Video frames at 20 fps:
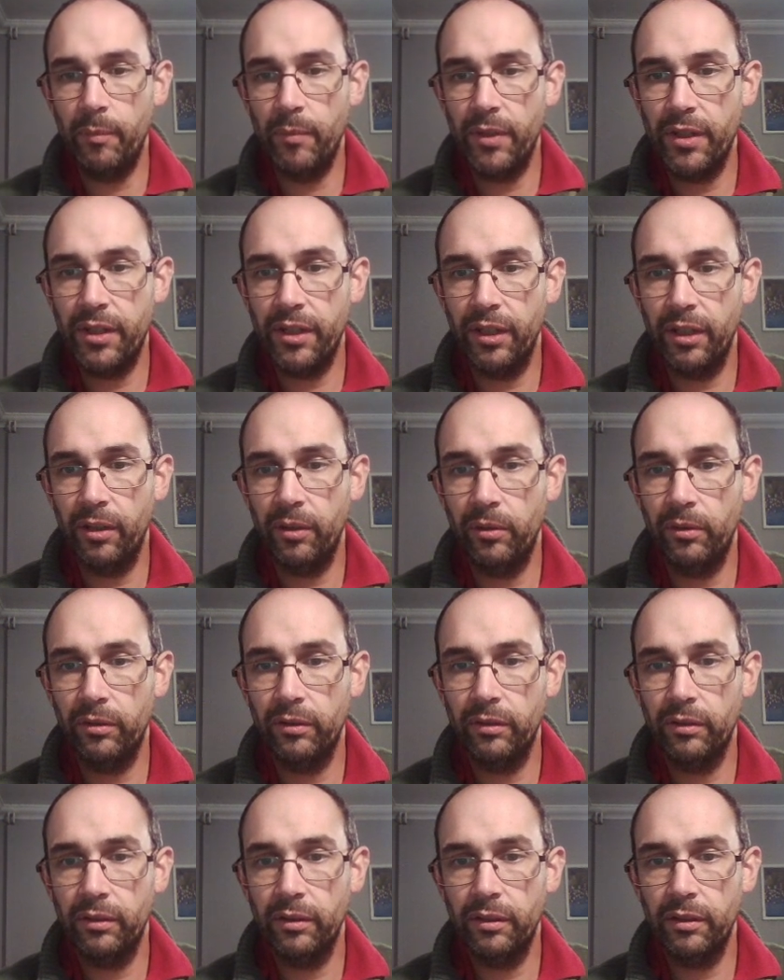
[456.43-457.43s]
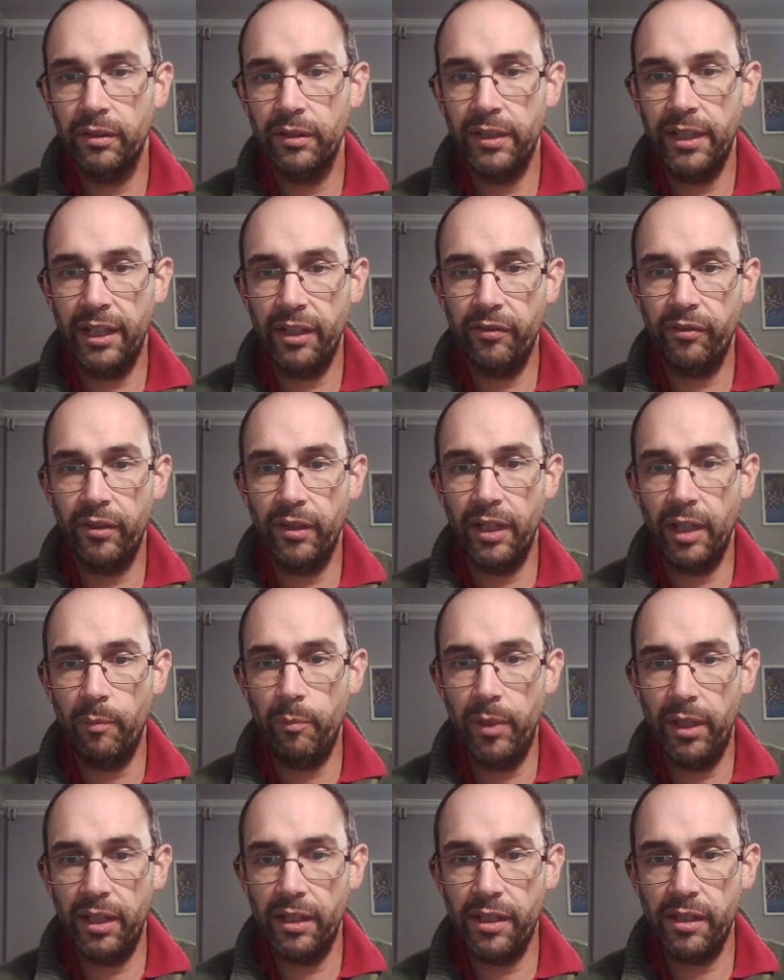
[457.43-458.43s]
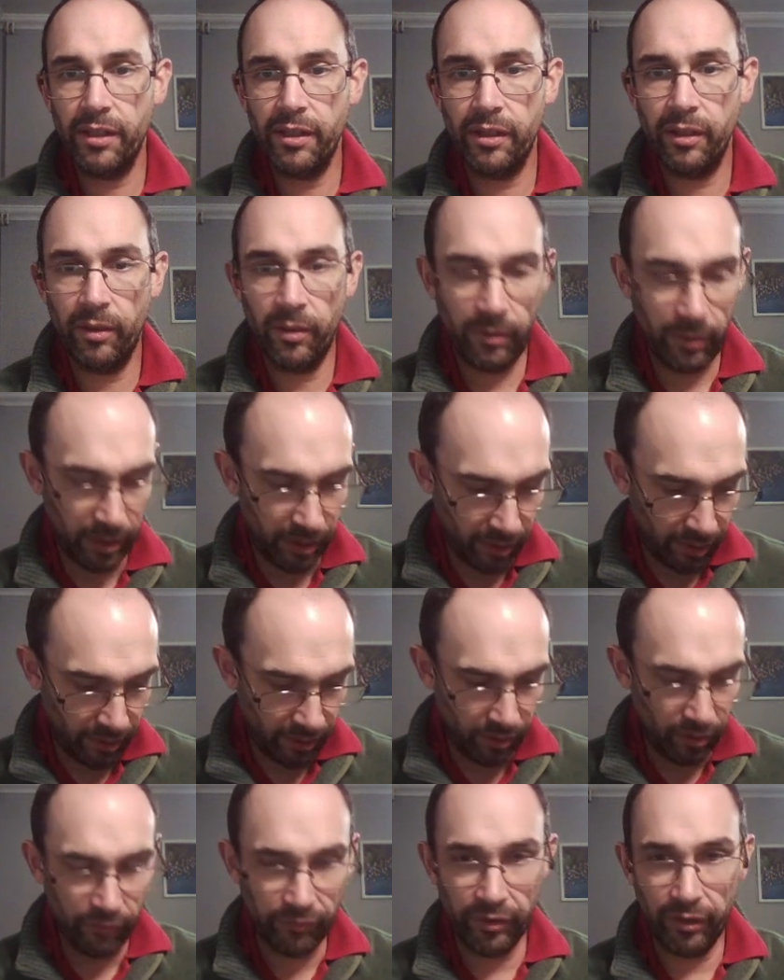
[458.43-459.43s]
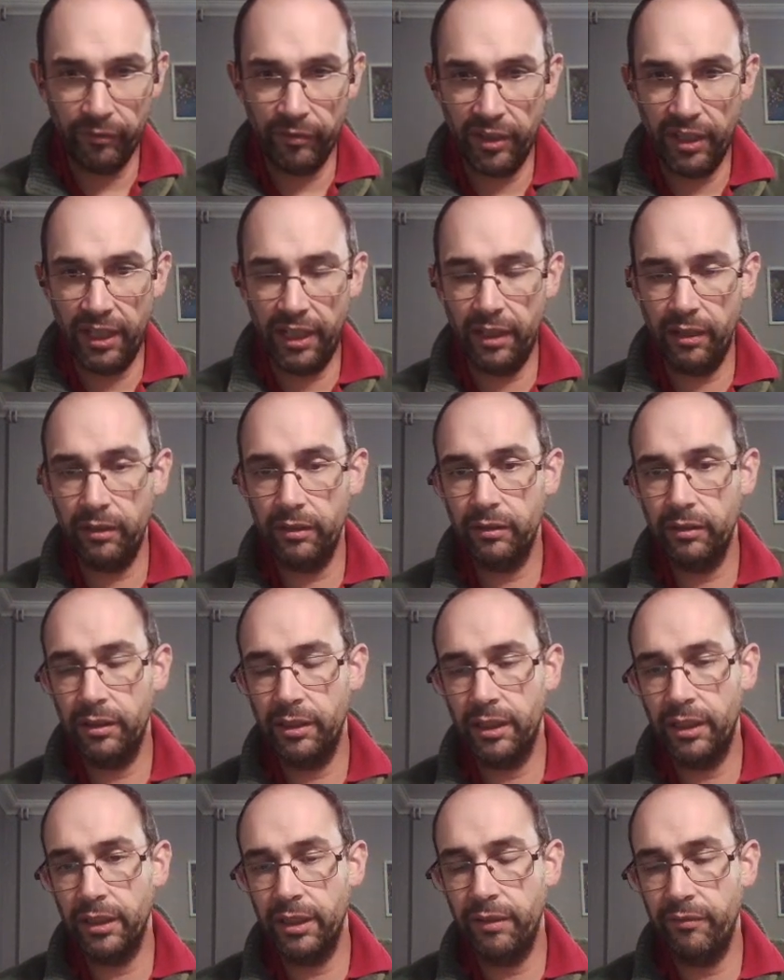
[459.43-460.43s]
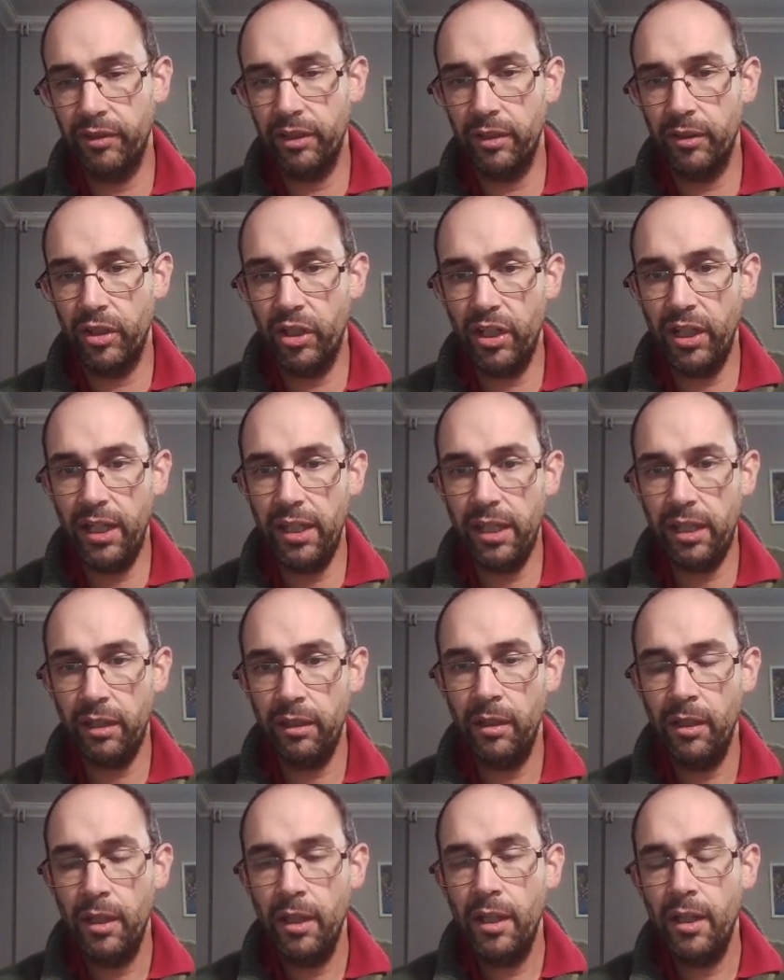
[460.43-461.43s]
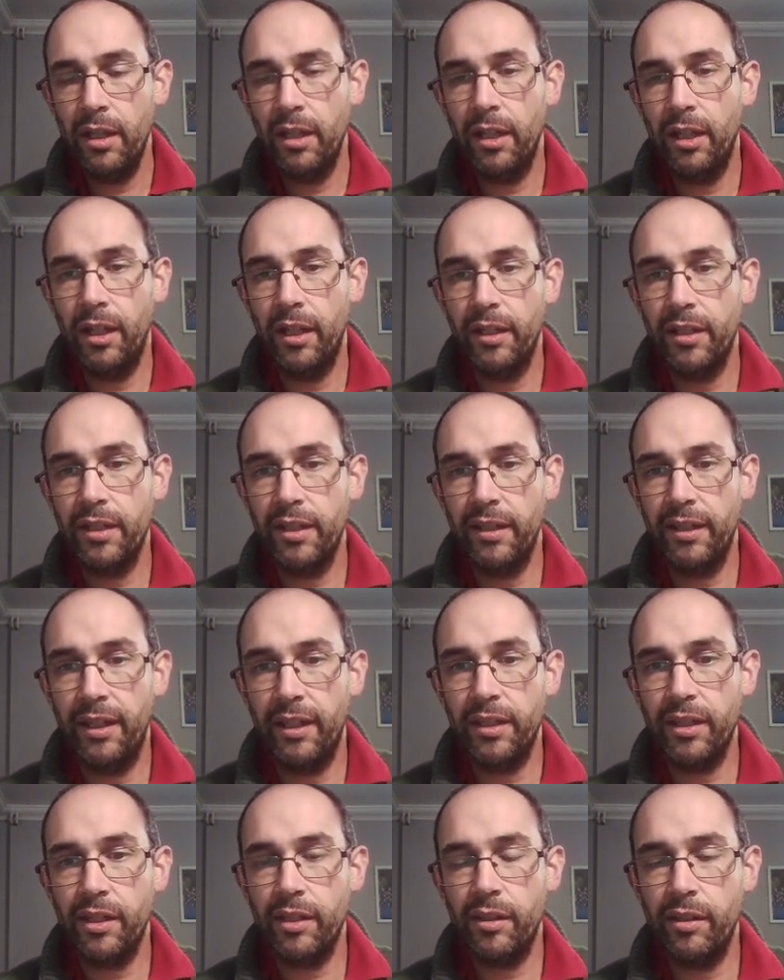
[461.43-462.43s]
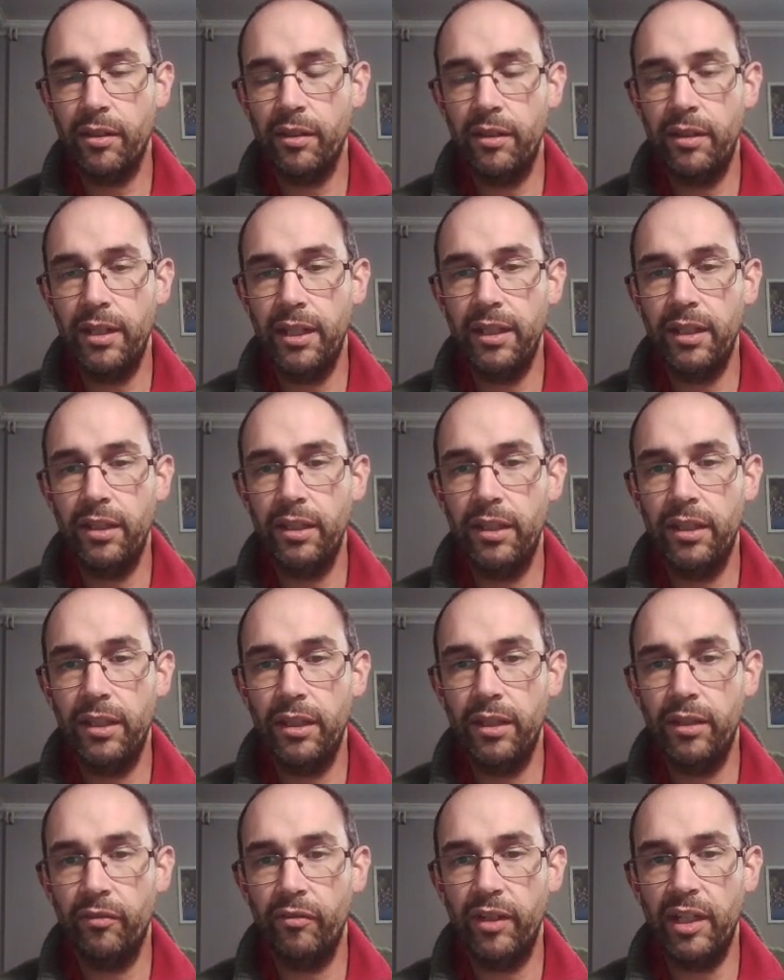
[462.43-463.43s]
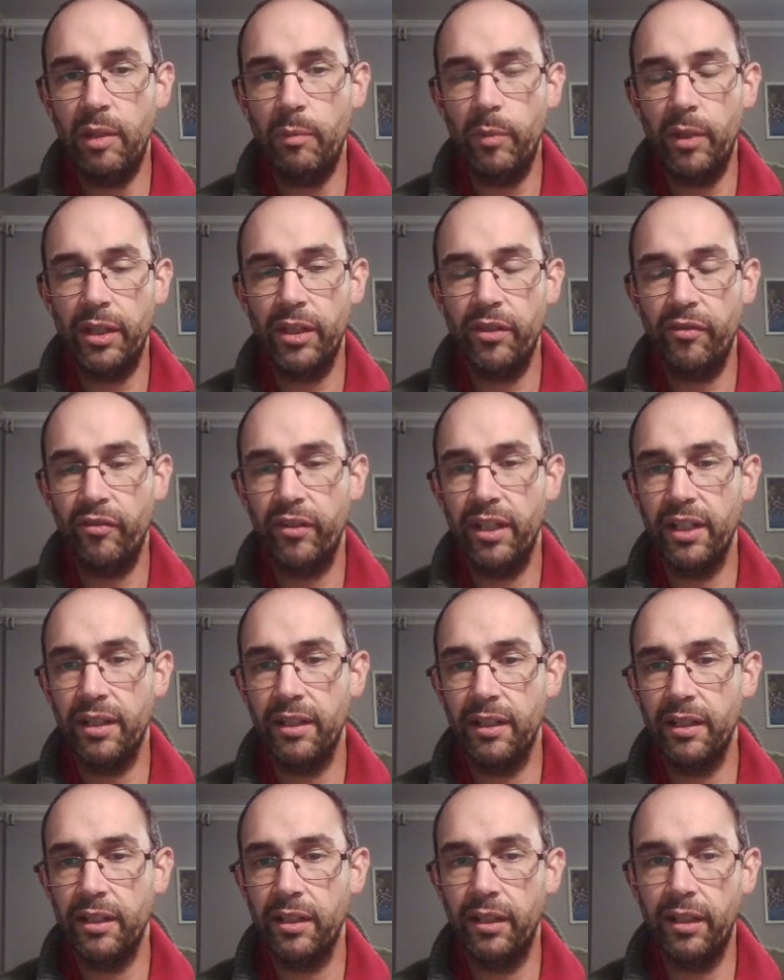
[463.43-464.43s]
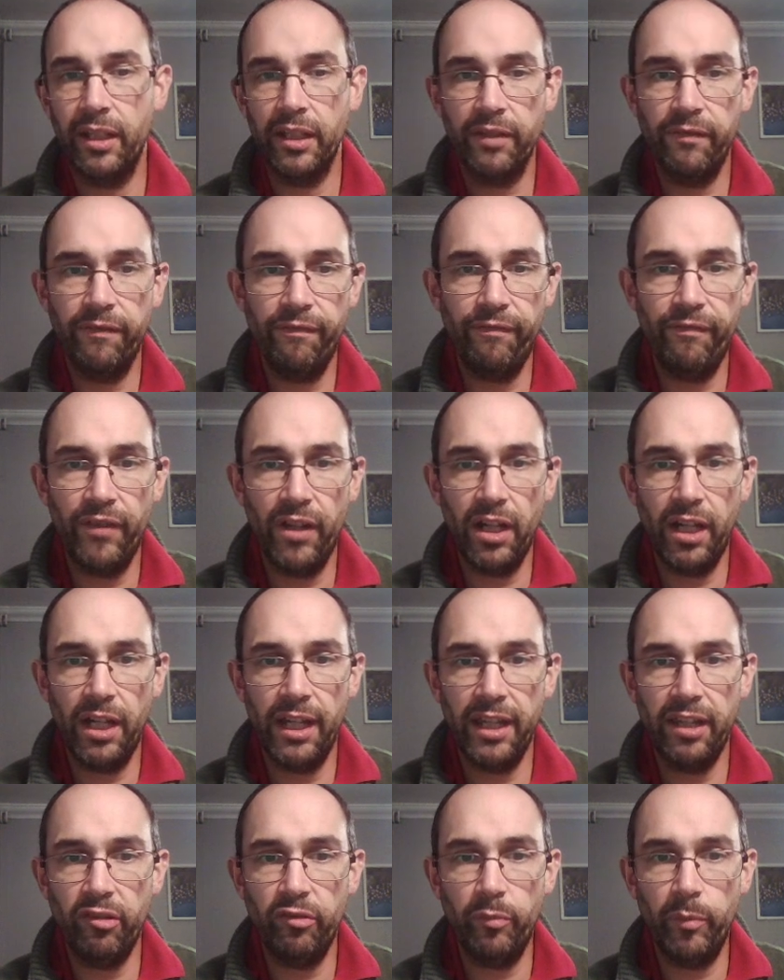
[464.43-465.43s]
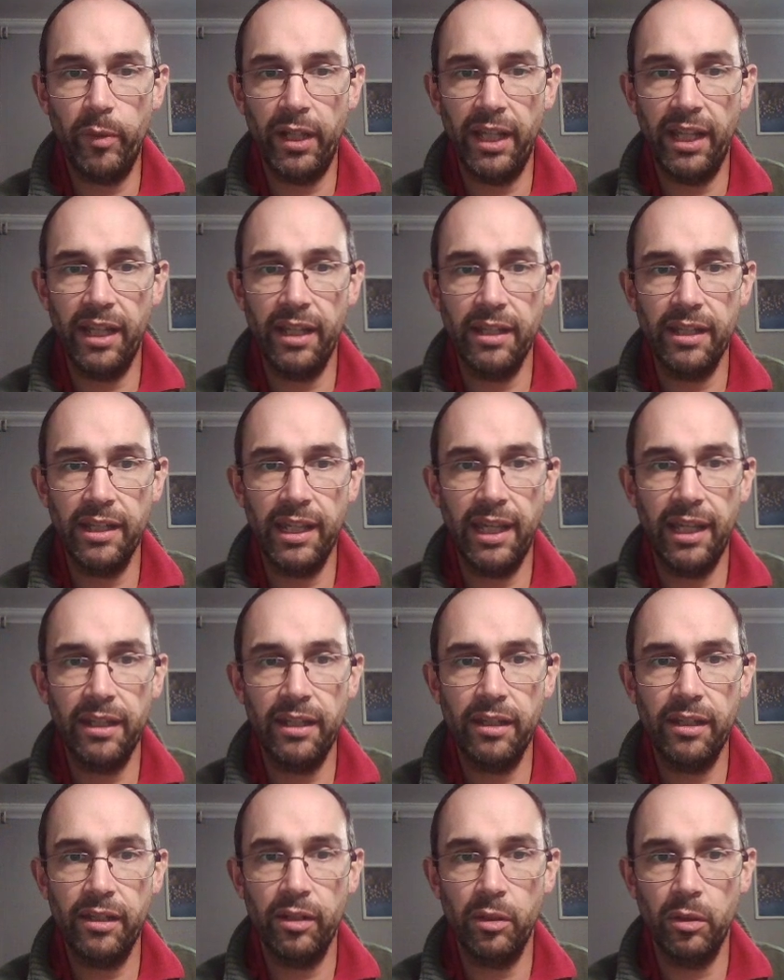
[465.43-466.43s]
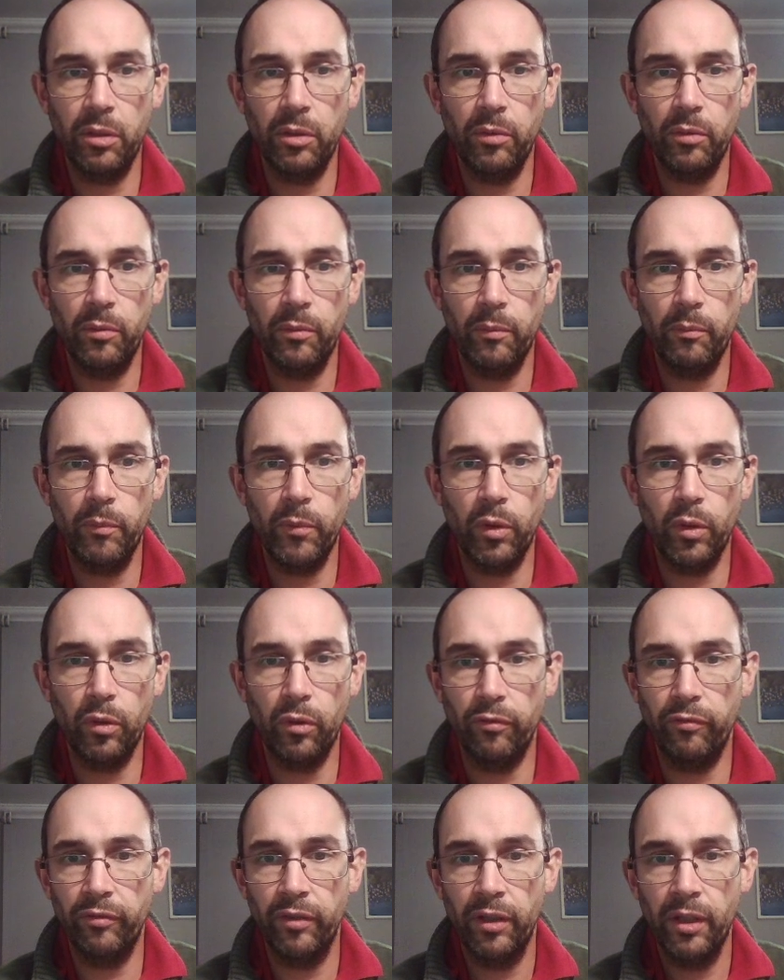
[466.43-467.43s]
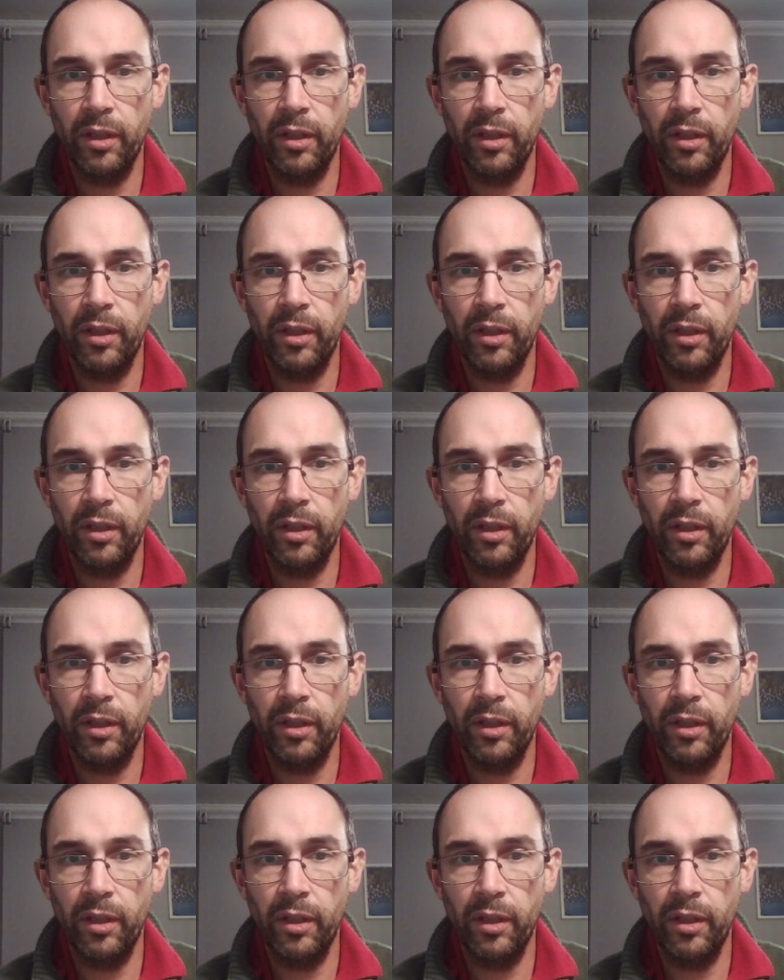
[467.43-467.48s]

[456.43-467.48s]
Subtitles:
So Necro get a Blitz. So I'm going to hover over that and give it a good shake. So that's D3 plus 3, isn't it? So that's 5 players get to move.